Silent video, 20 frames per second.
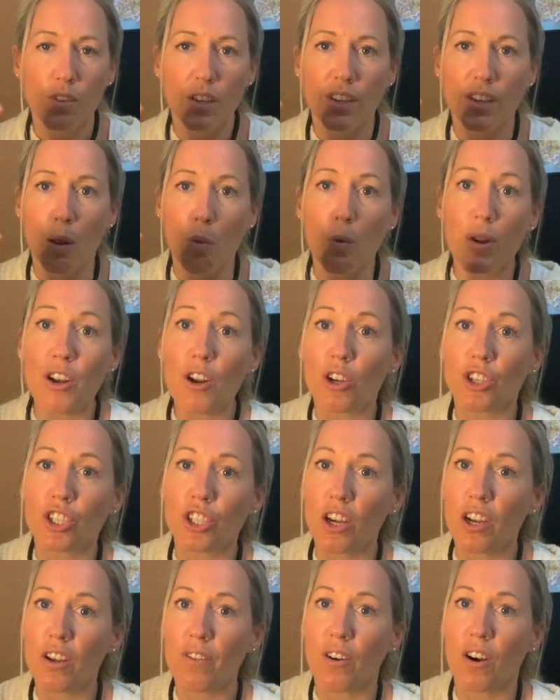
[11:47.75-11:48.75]
Now, we're not
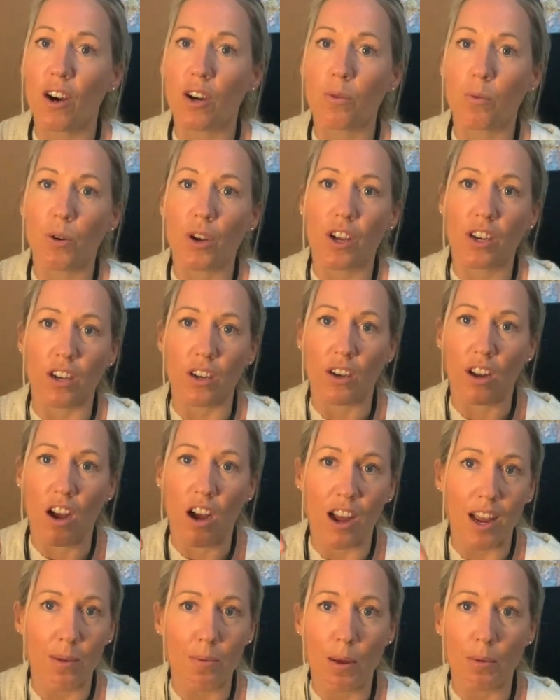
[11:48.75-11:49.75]
shy of hard work, and
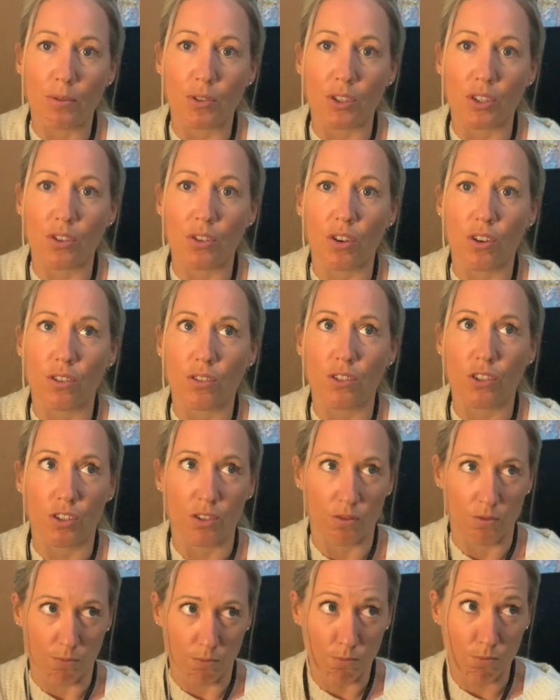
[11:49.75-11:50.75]
I am absolutely not
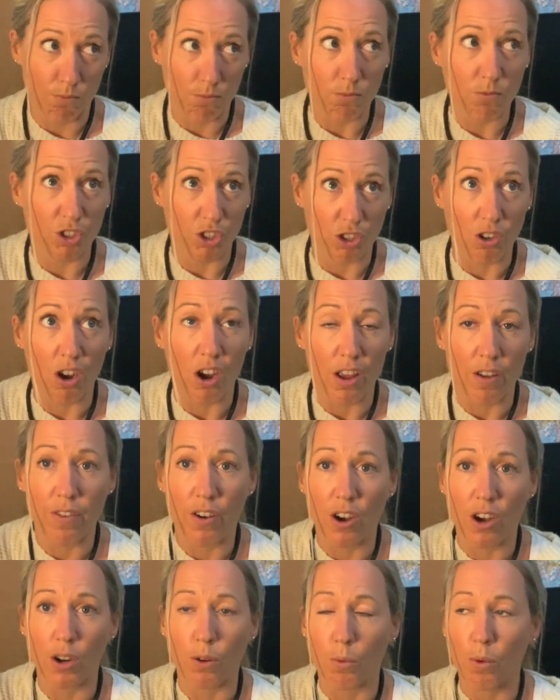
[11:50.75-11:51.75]
shy of
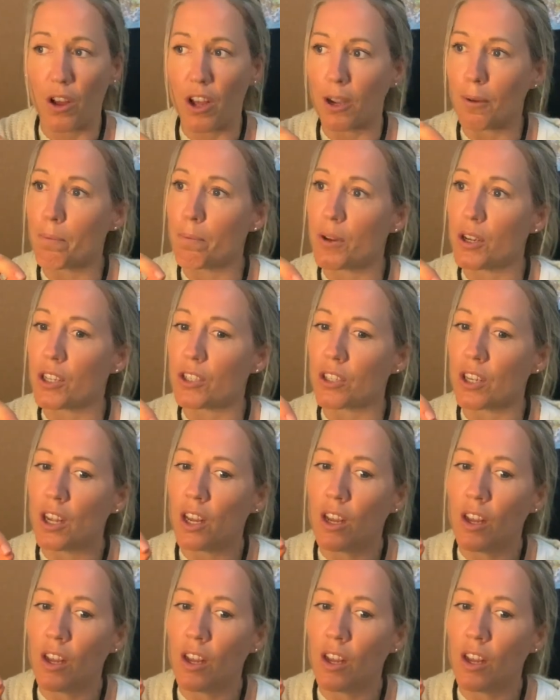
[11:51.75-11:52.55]
hard work, but